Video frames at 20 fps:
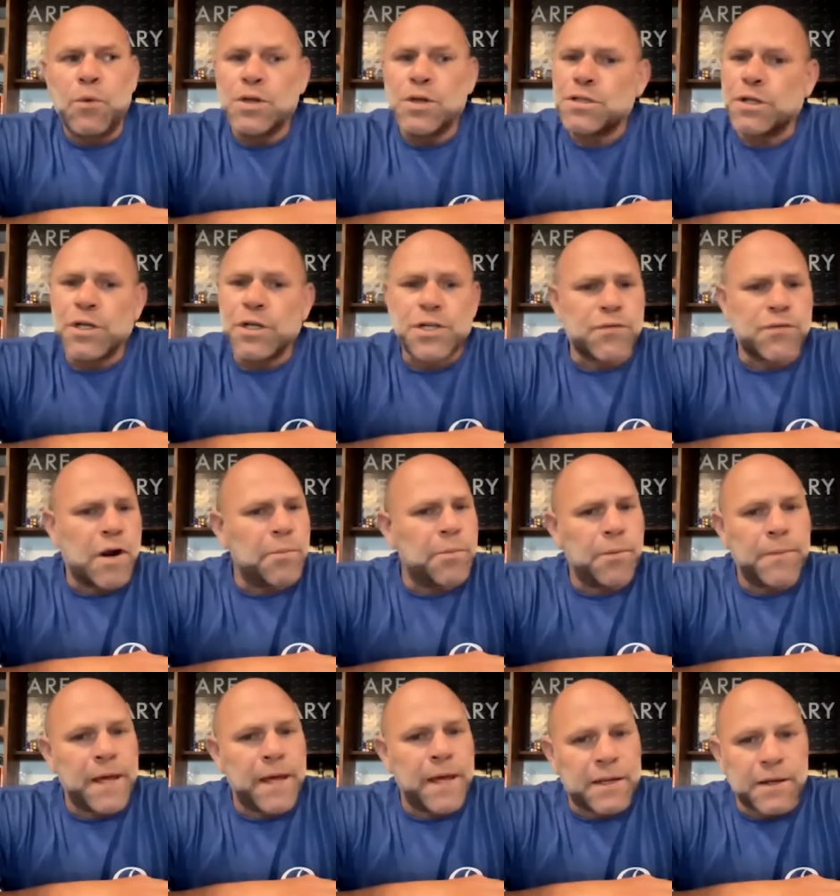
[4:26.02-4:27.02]
wasn't a
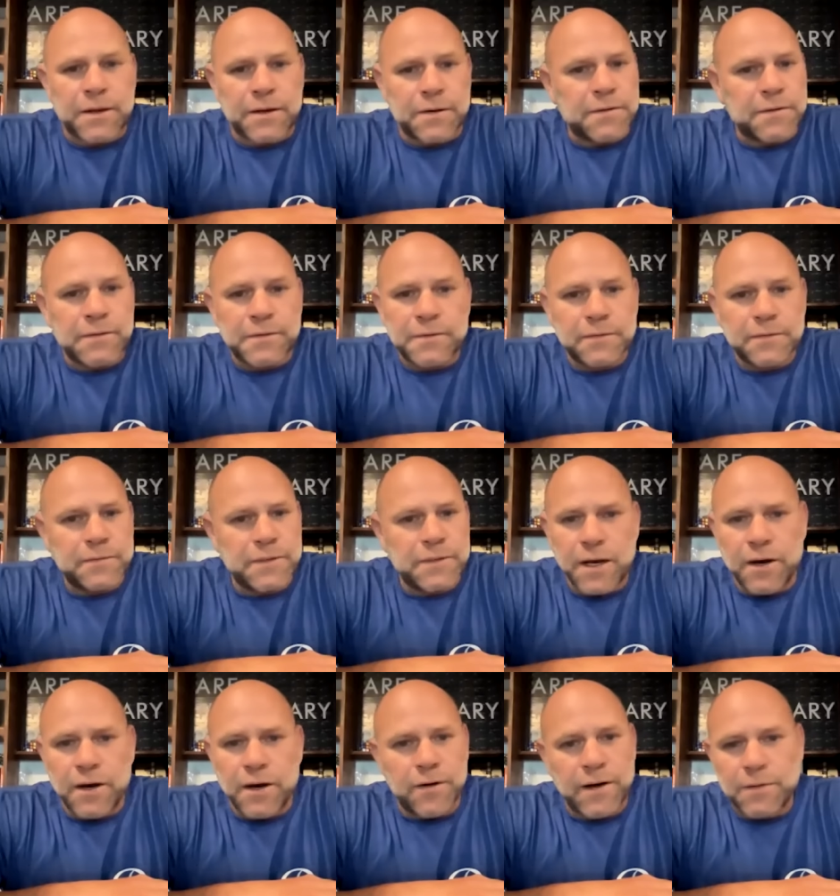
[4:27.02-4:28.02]
troublemaker.
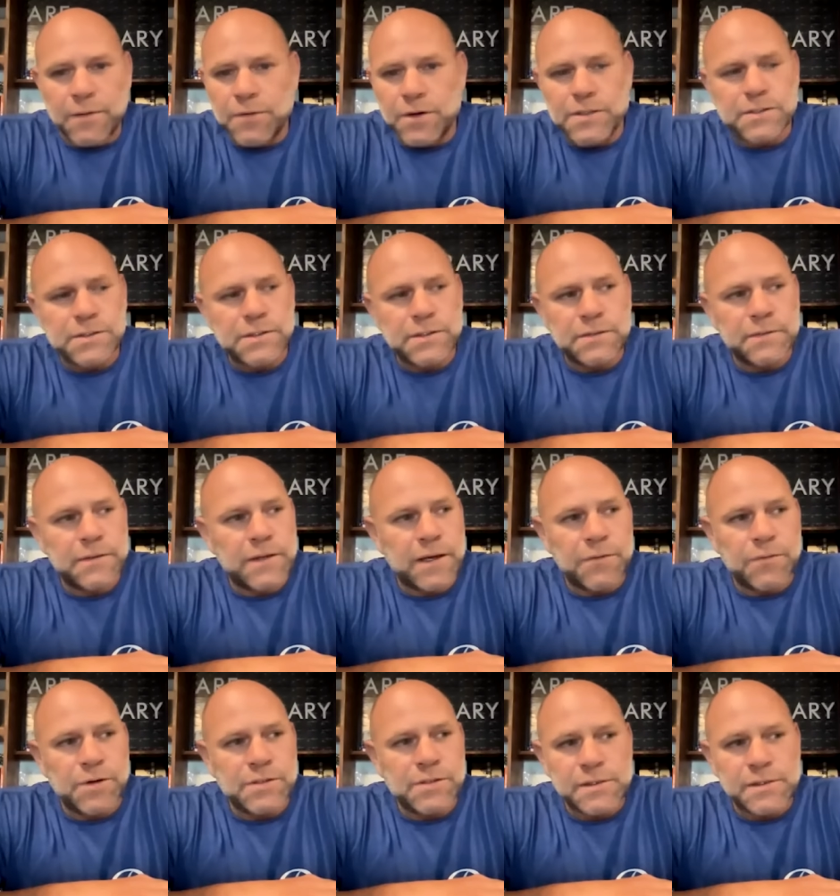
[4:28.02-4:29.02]
No, I wasn't.
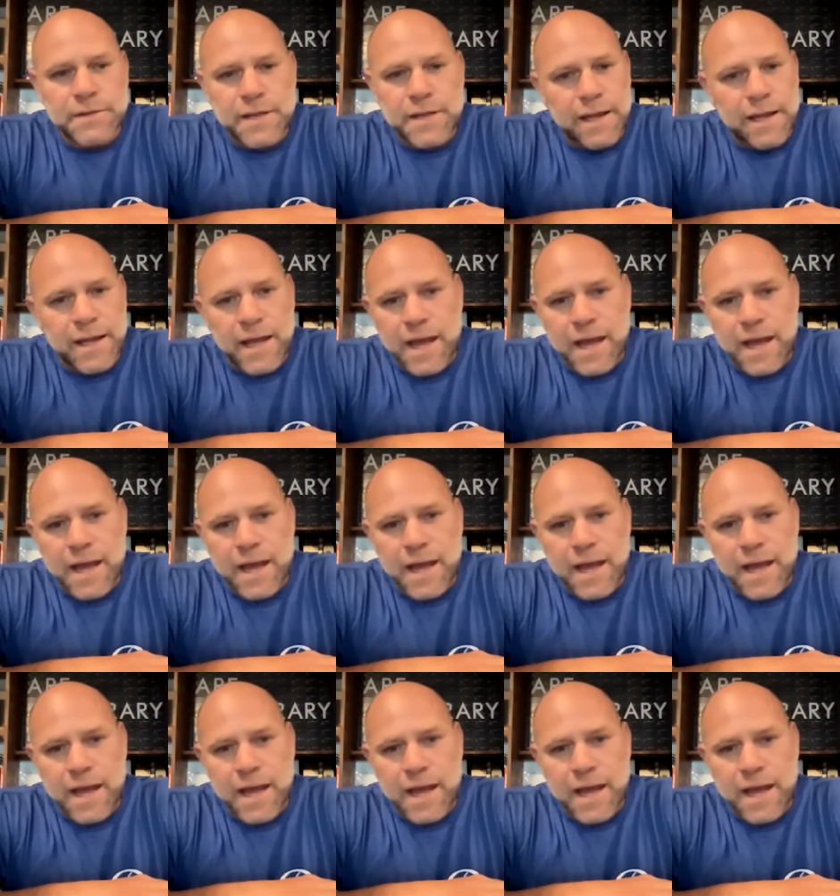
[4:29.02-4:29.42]
I wasn't that